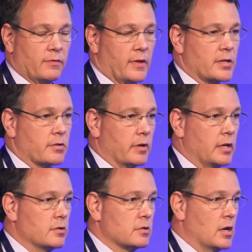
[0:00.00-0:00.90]
flat
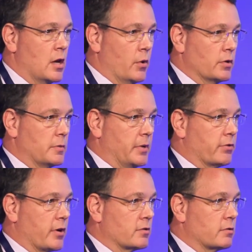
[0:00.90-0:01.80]
screens was a big
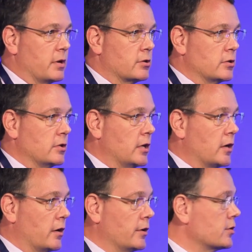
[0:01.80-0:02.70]
transformation in
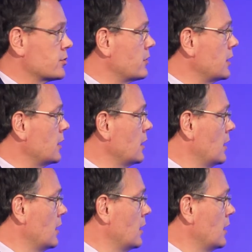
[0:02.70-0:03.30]
our industry